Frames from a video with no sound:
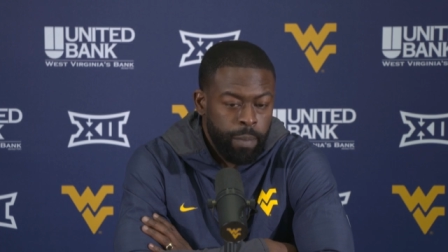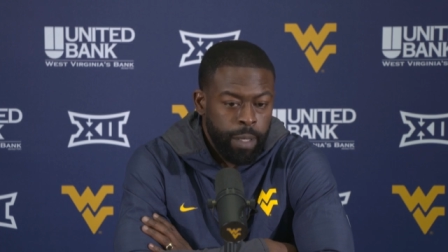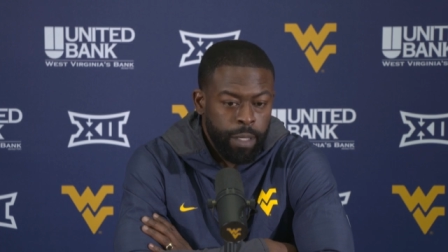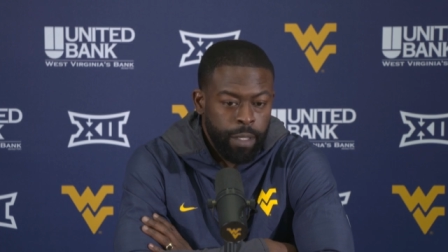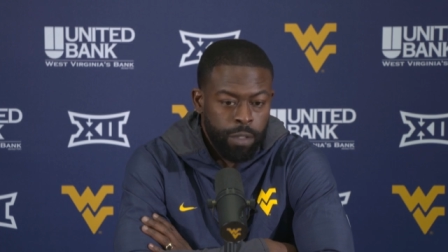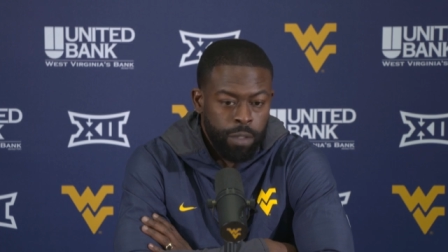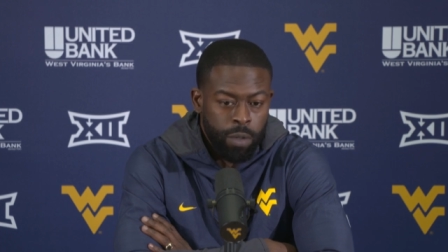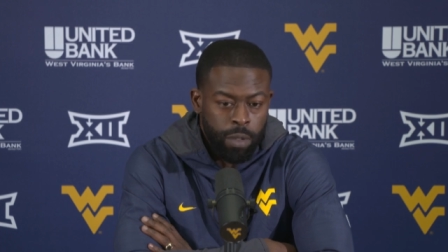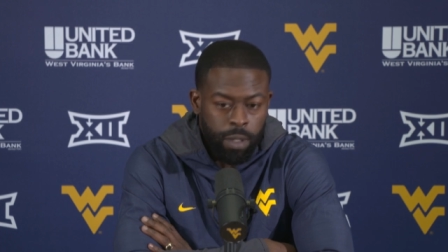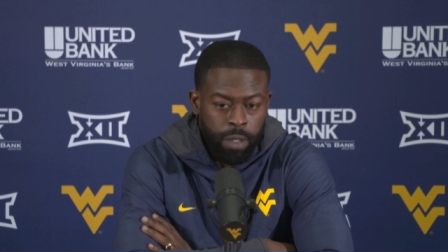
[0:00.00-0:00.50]

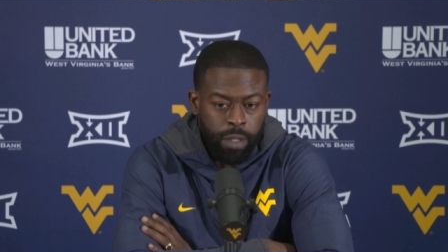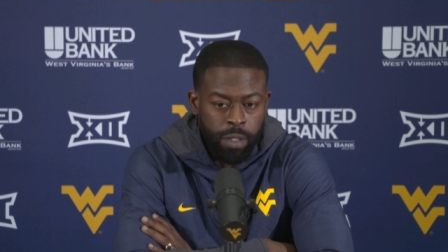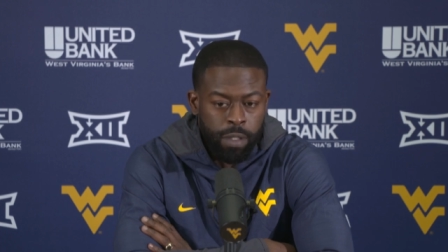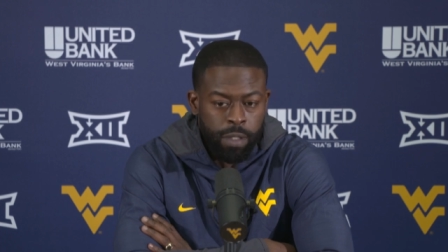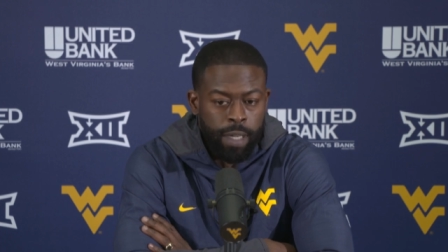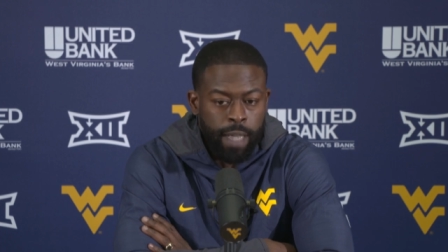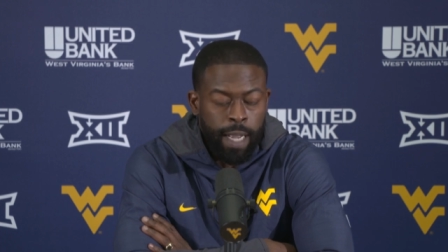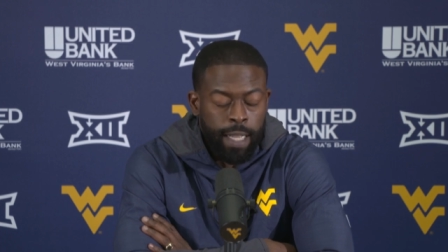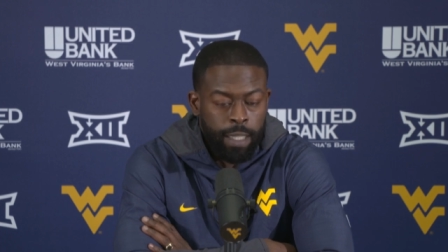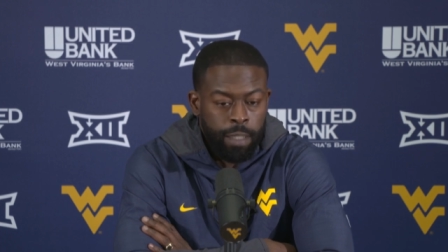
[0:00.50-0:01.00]
Making sure that they're
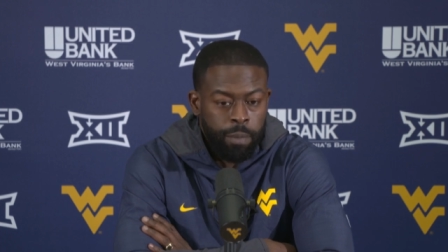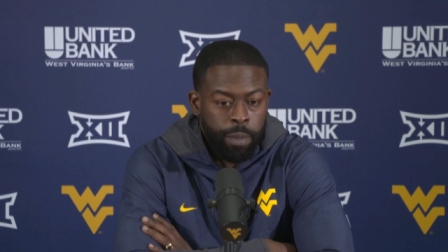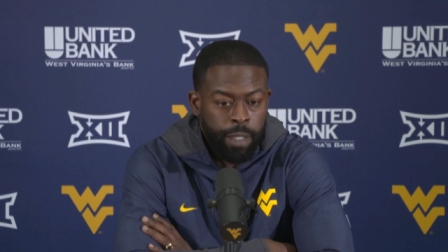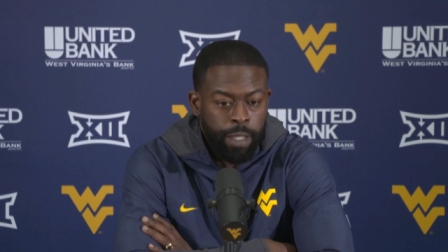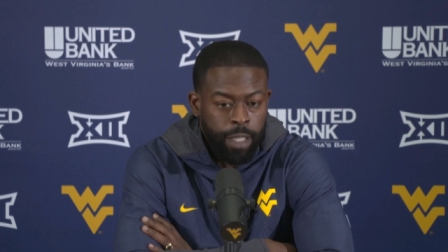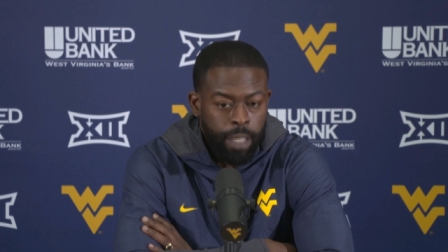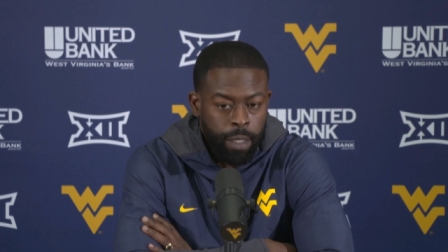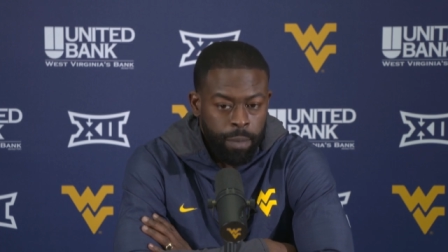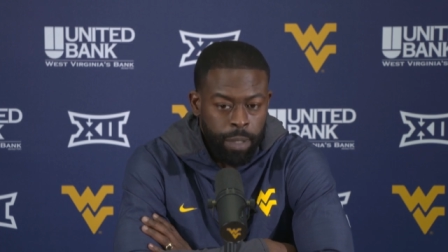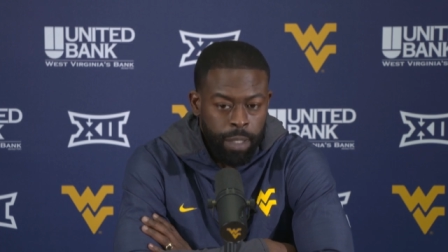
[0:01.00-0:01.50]
solid,
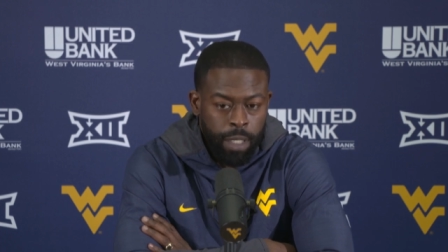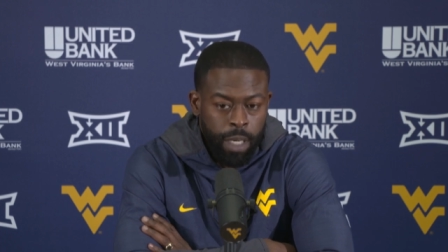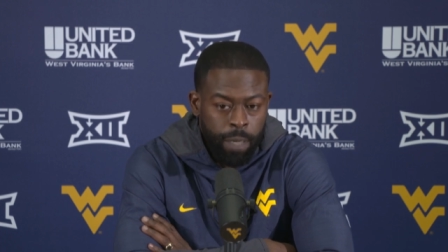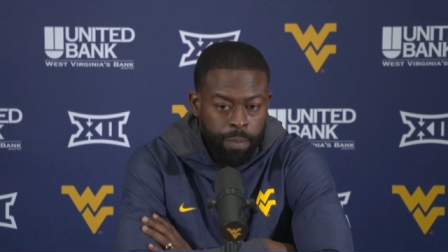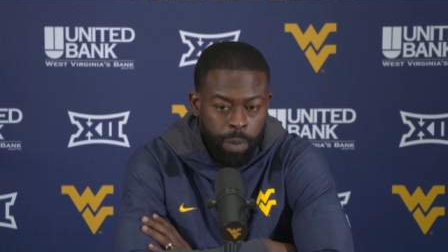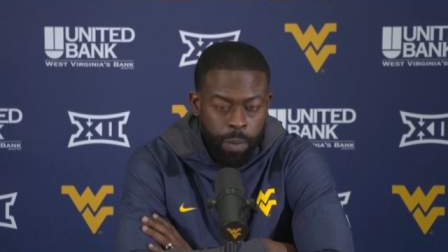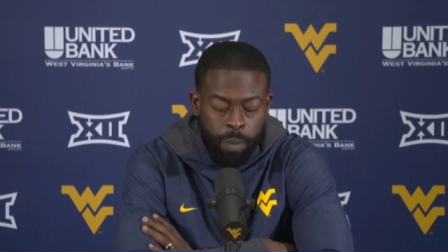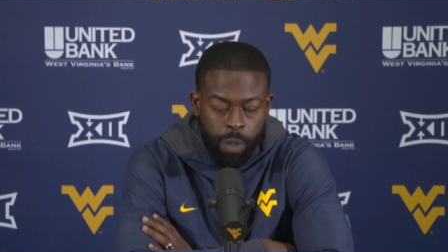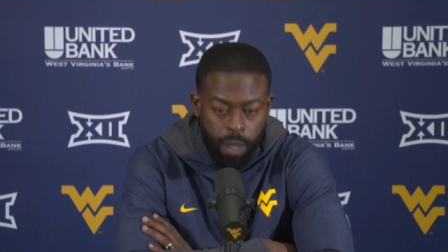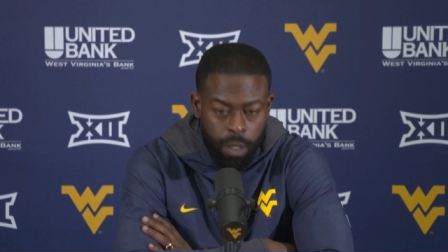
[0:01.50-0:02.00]
being able to
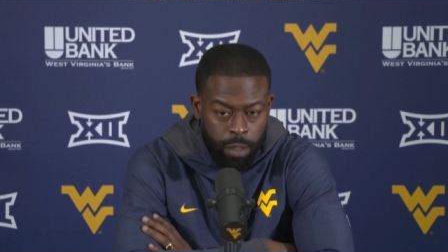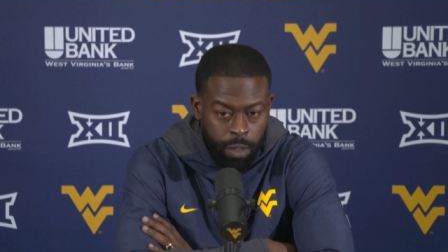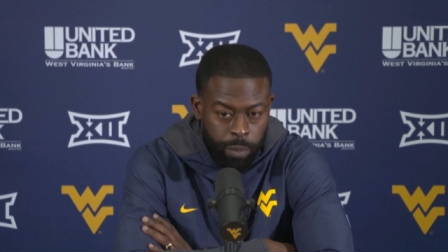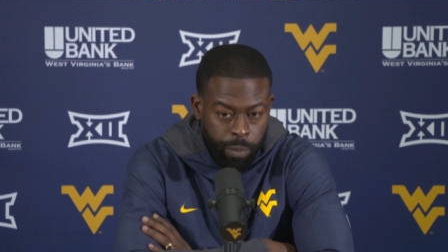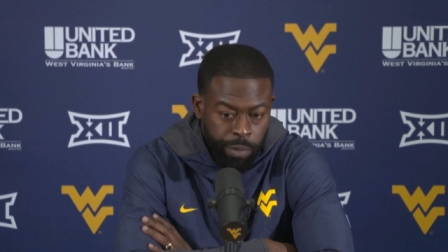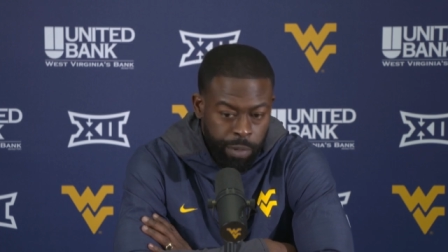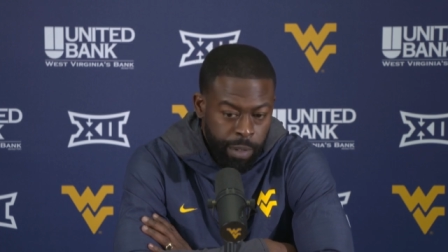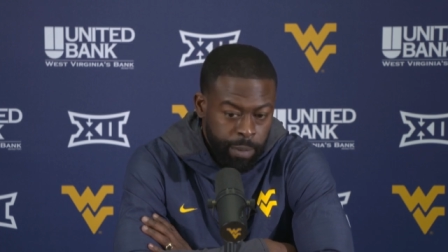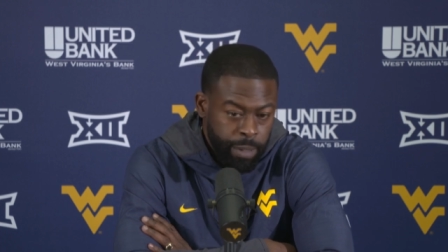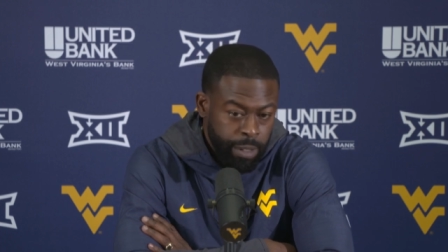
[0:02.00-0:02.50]
cup the ball on a
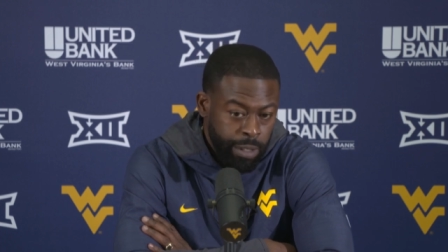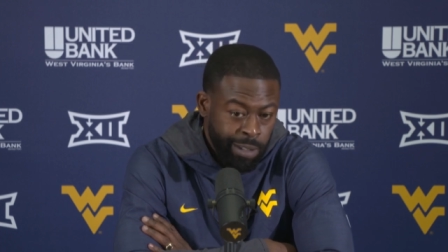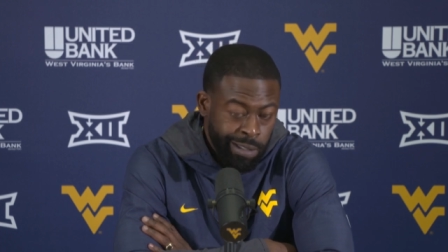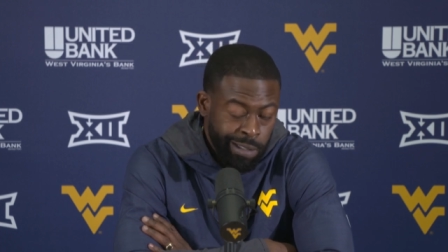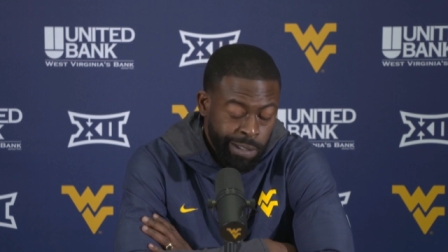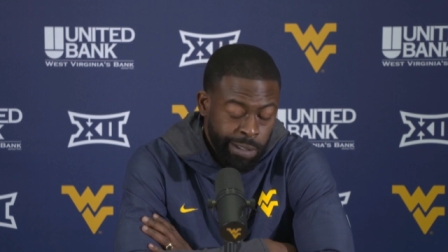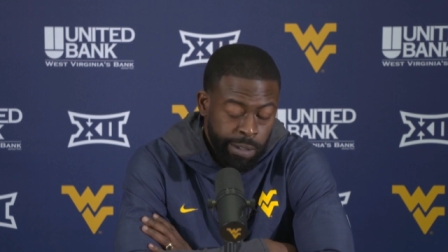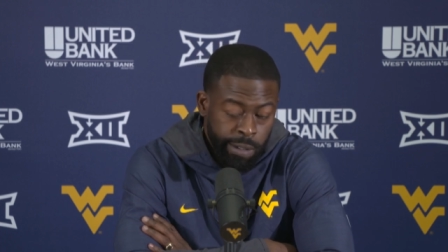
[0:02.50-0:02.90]
perimeter.